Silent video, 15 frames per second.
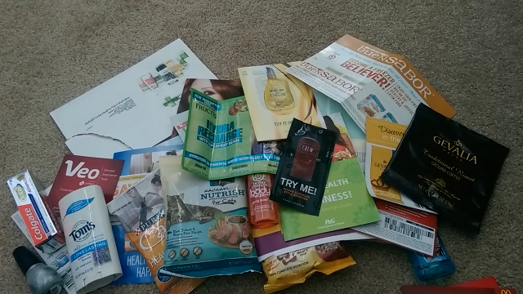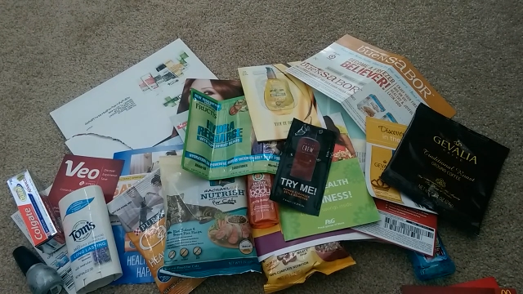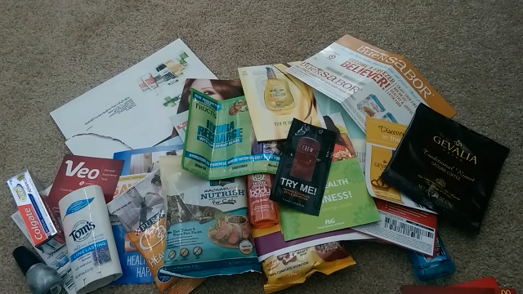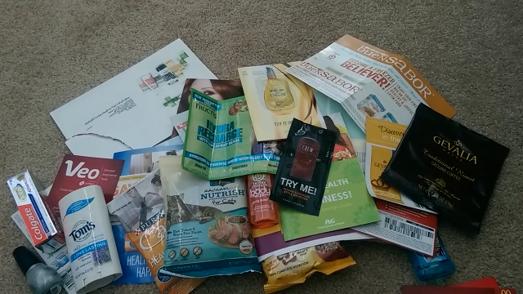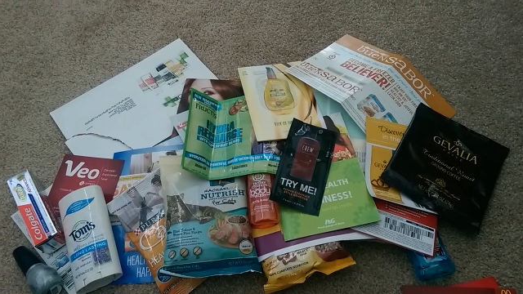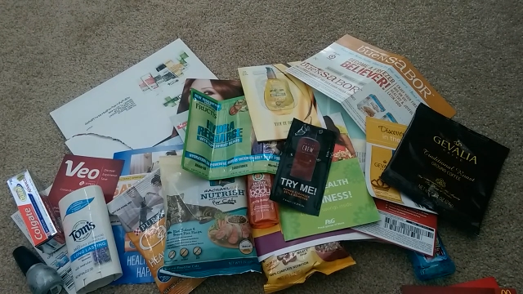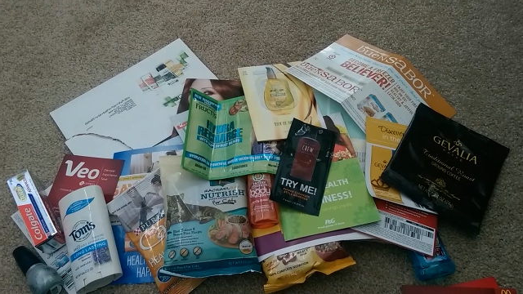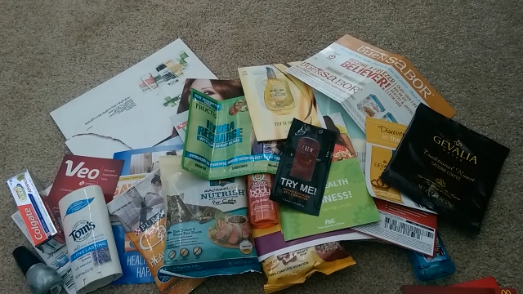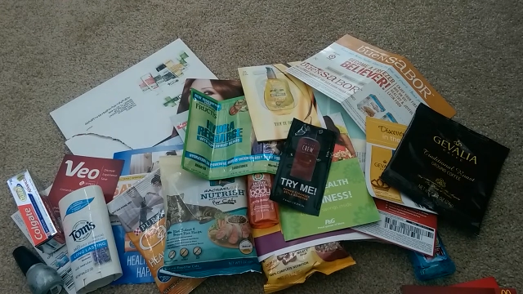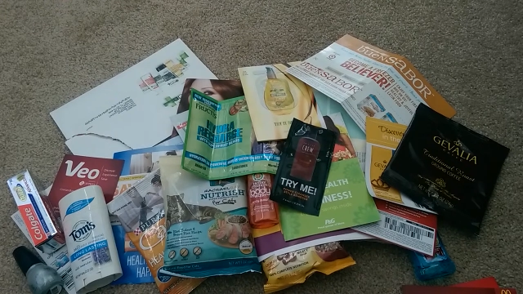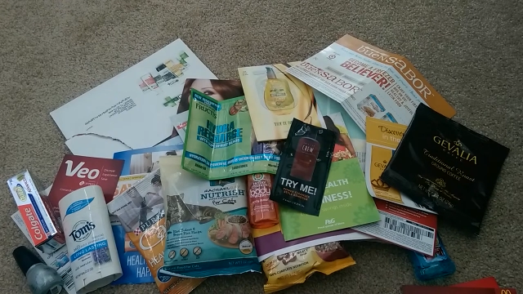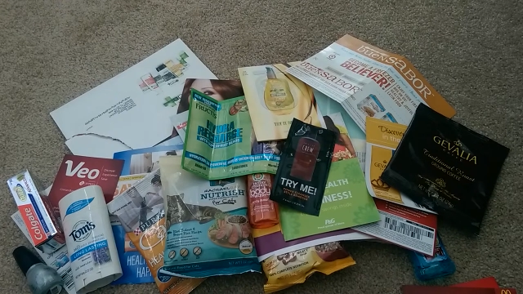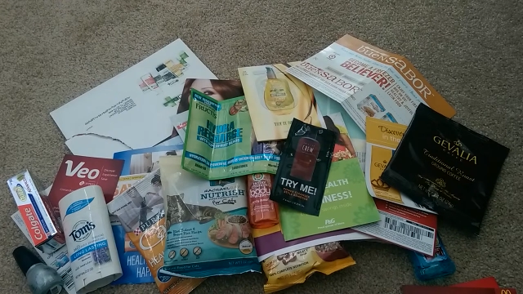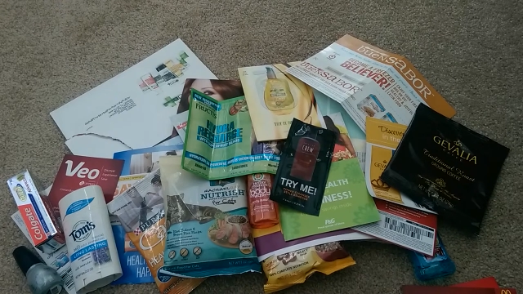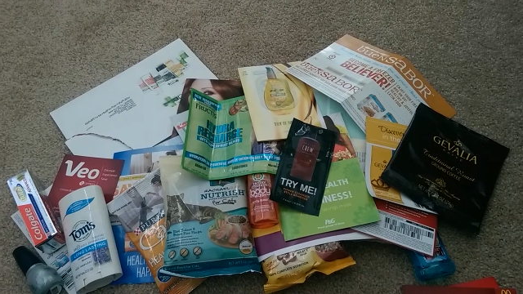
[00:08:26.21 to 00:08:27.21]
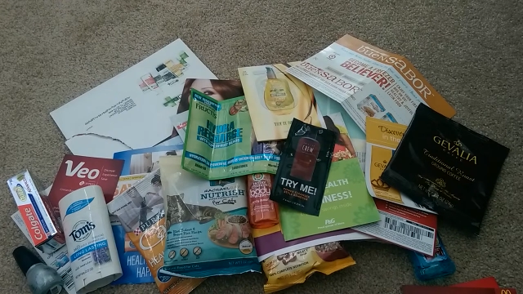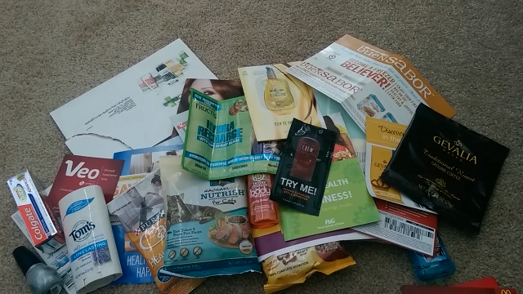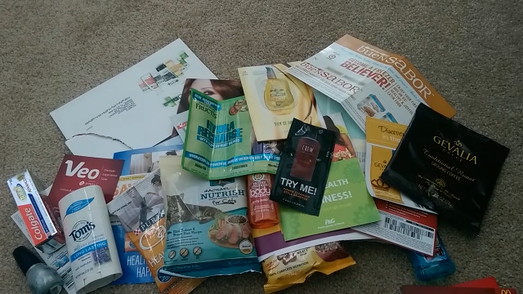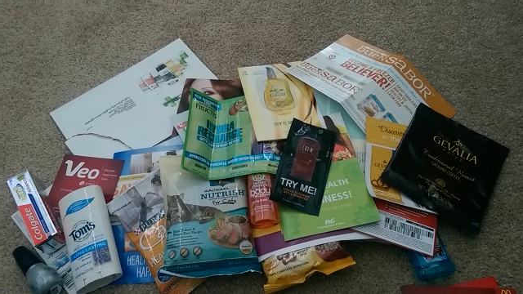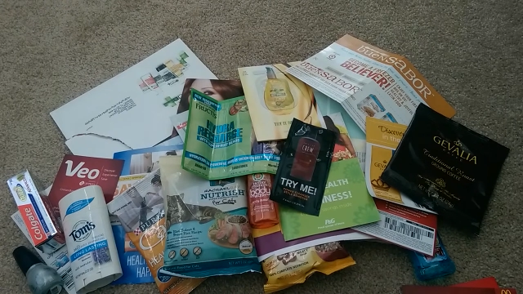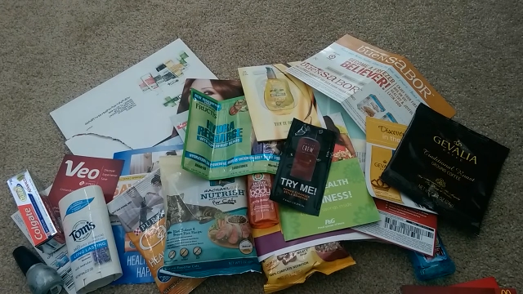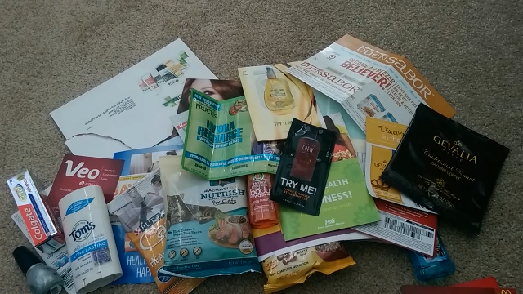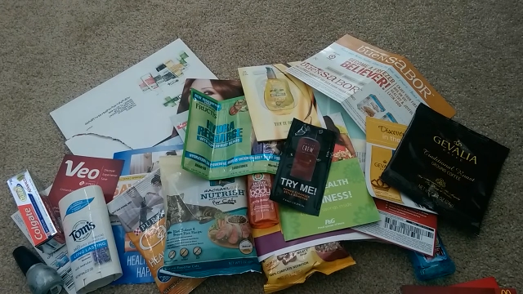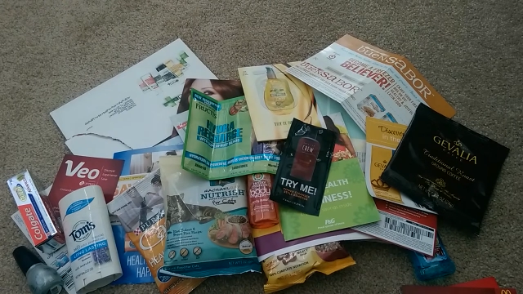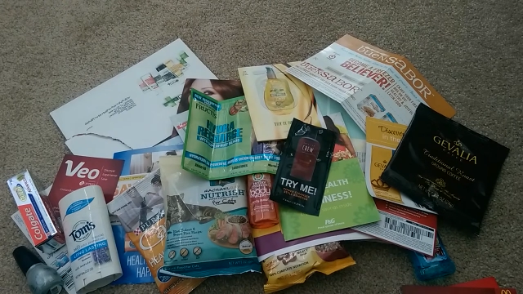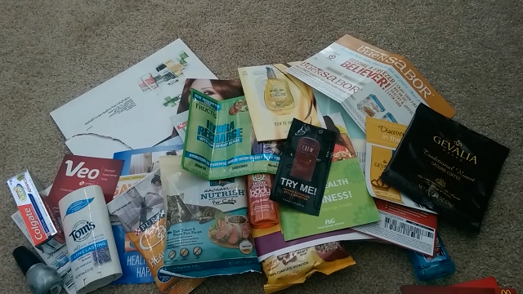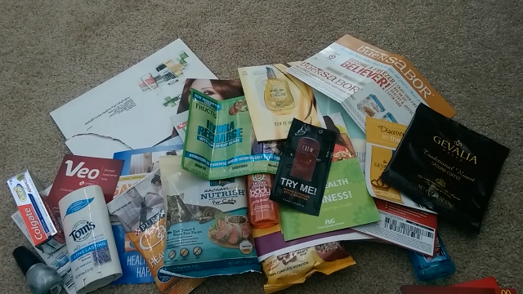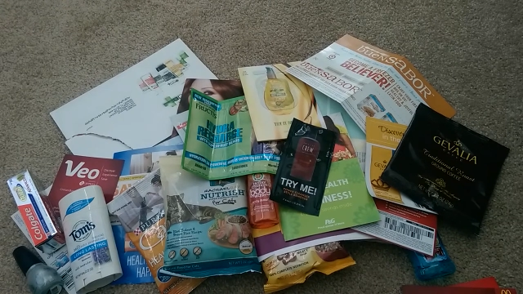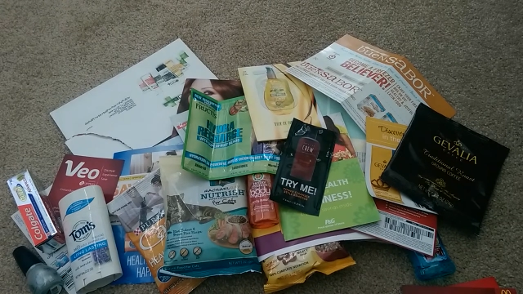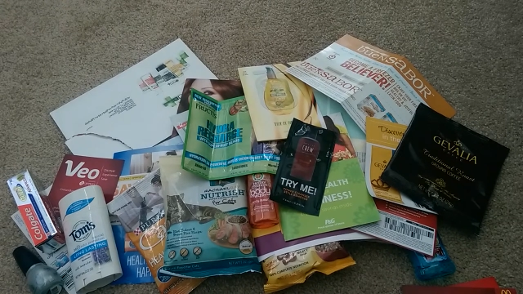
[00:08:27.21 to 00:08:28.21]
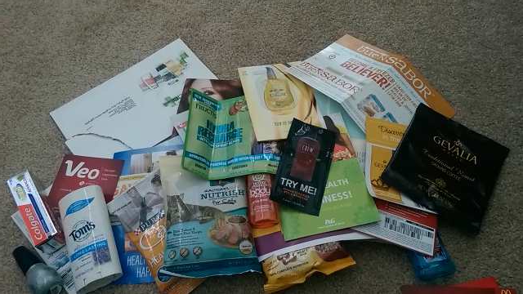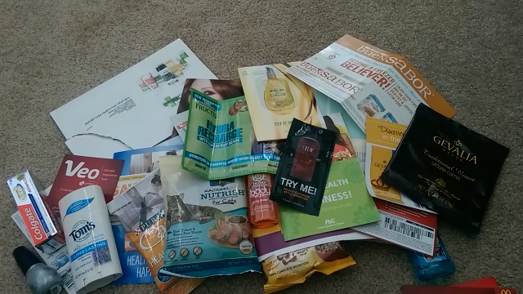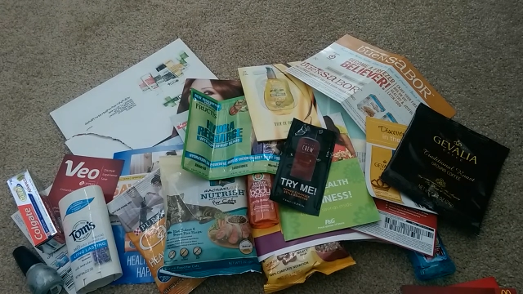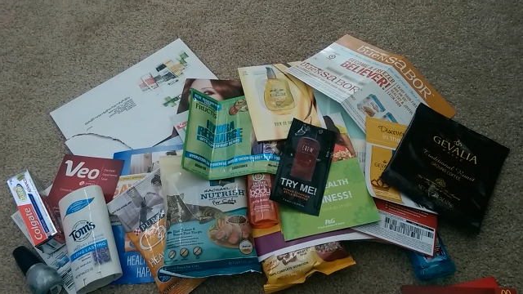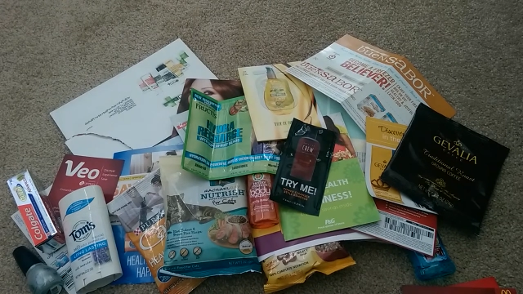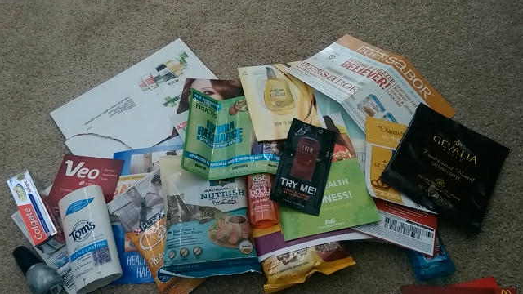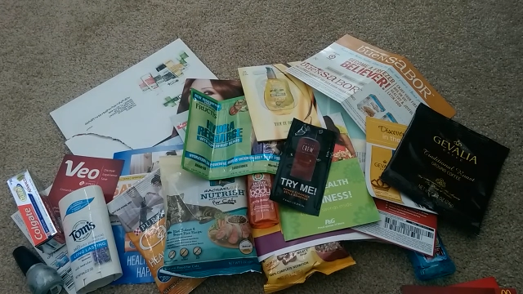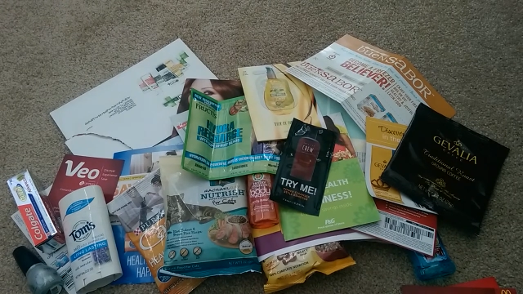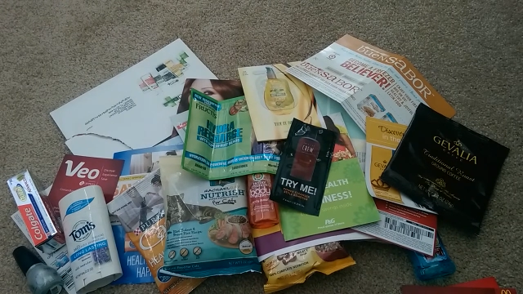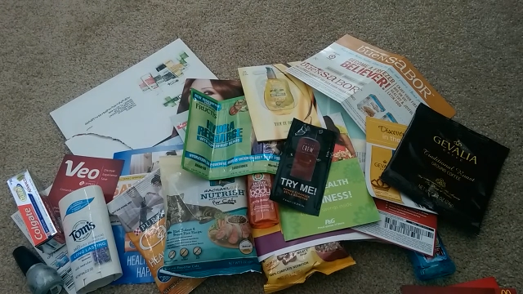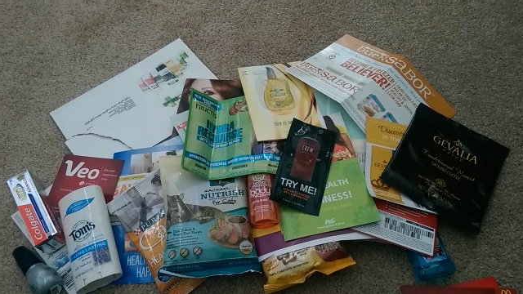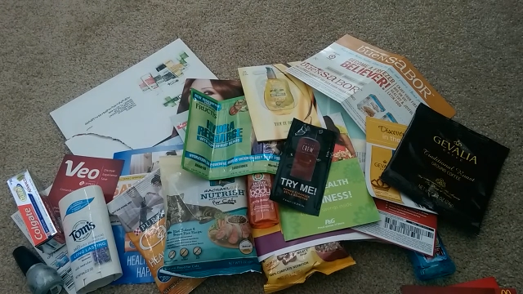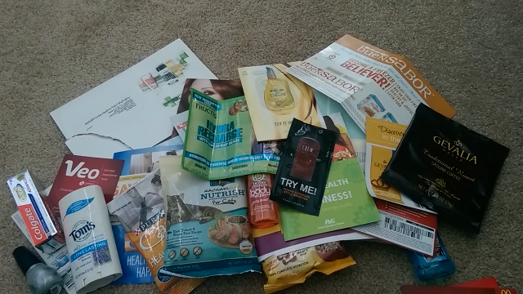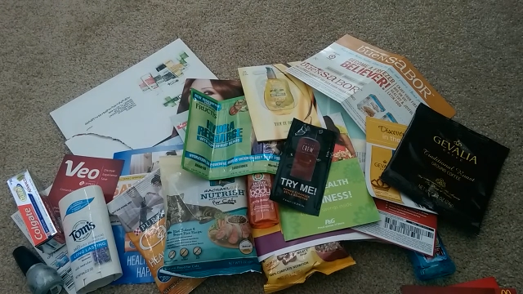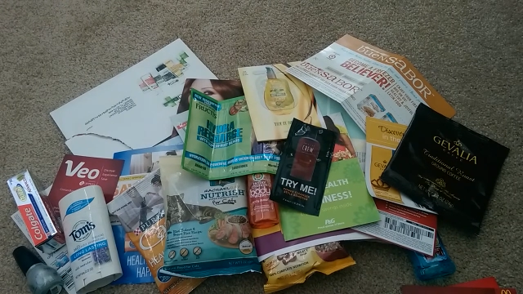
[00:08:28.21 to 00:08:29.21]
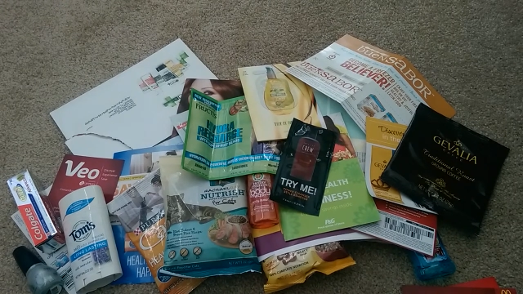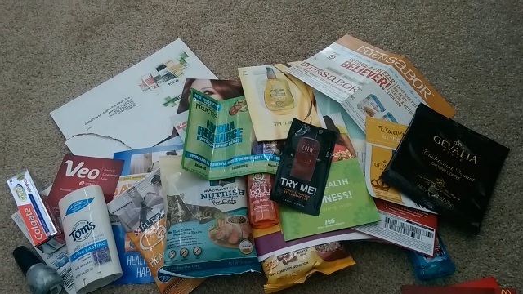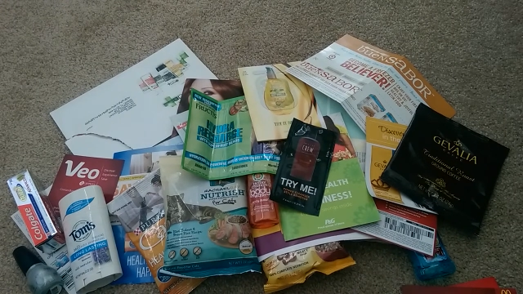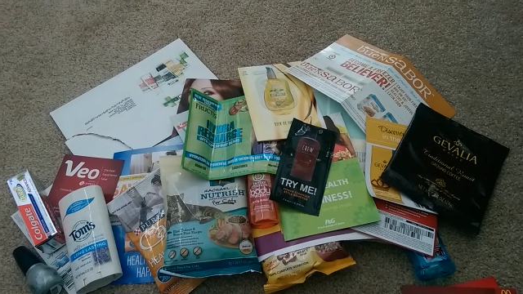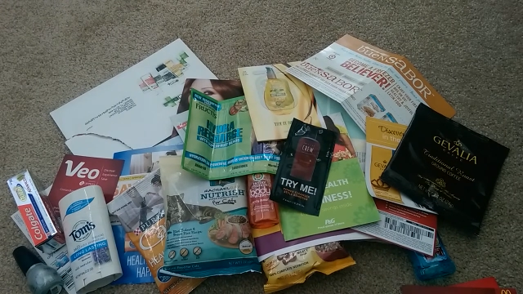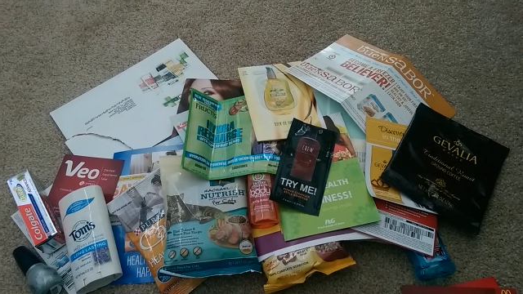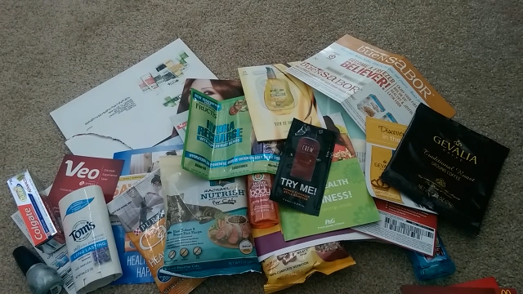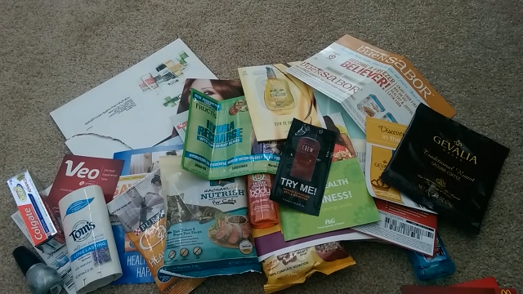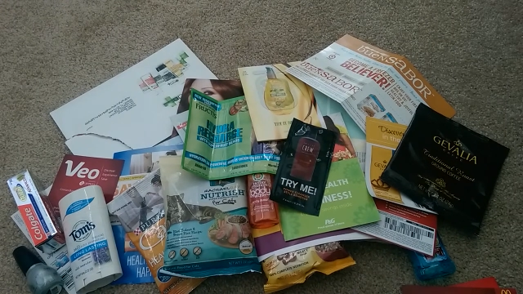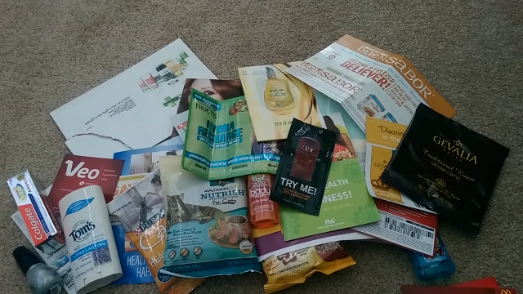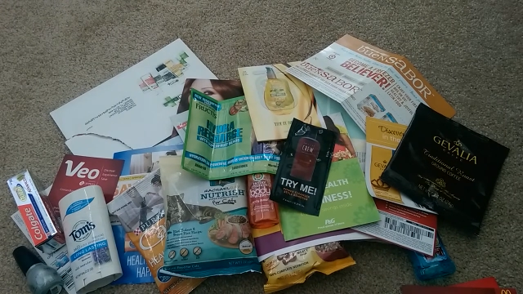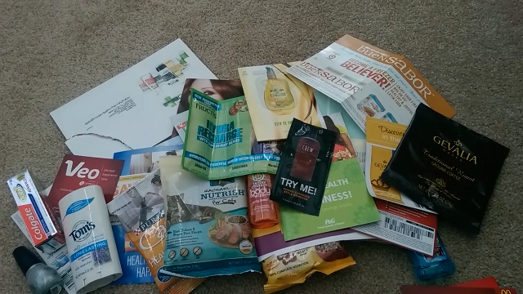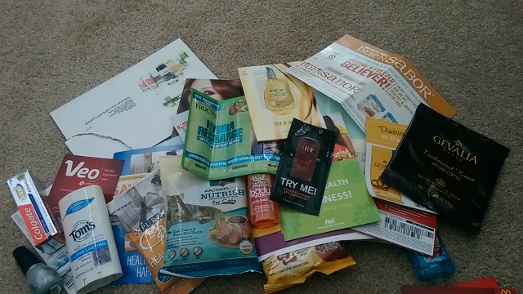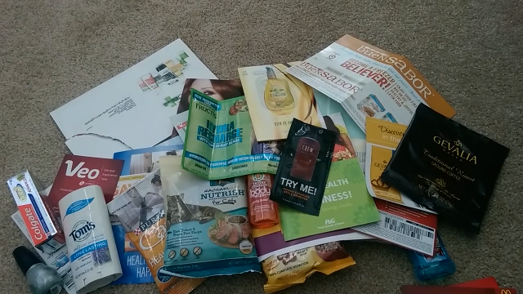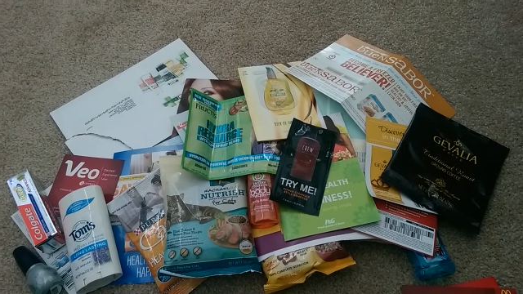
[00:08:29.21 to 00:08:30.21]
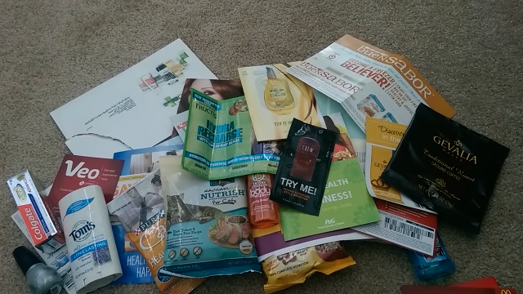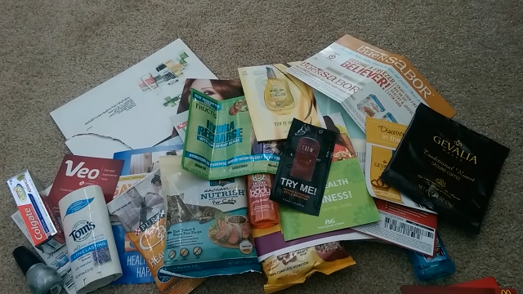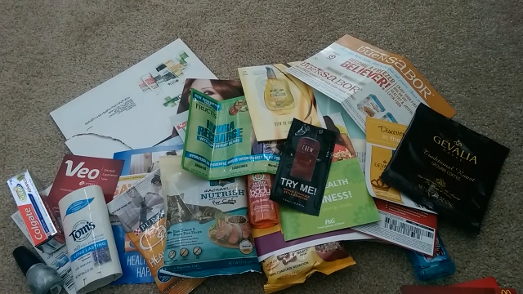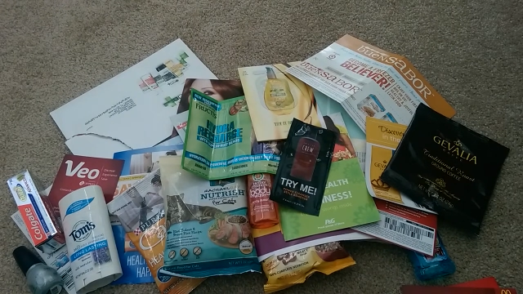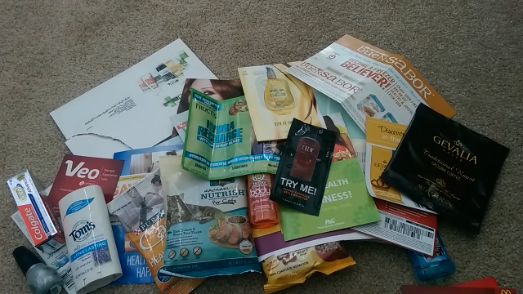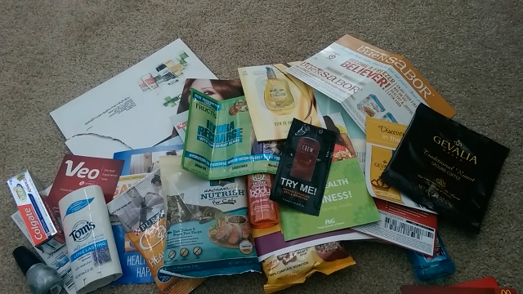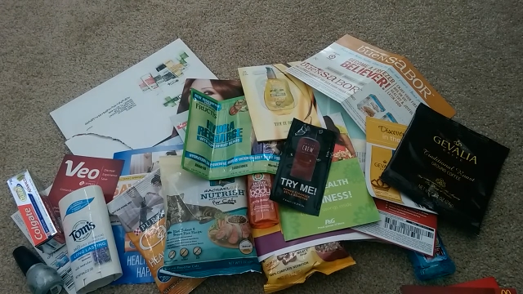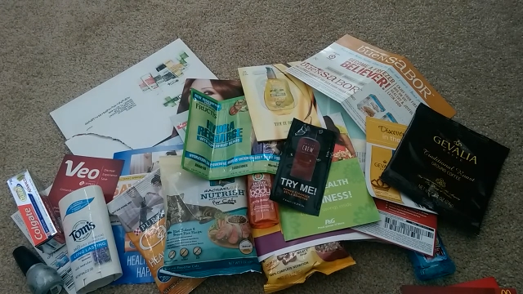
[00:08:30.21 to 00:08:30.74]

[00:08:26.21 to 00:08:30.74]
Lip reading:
[unreadable: no face in view]